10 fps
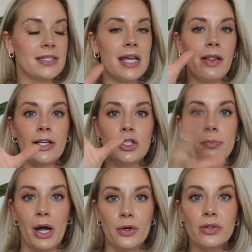They like do
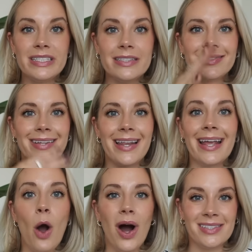bundle deals and then they
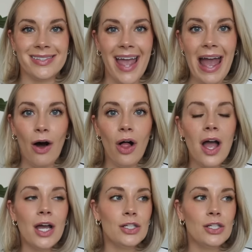go on sale.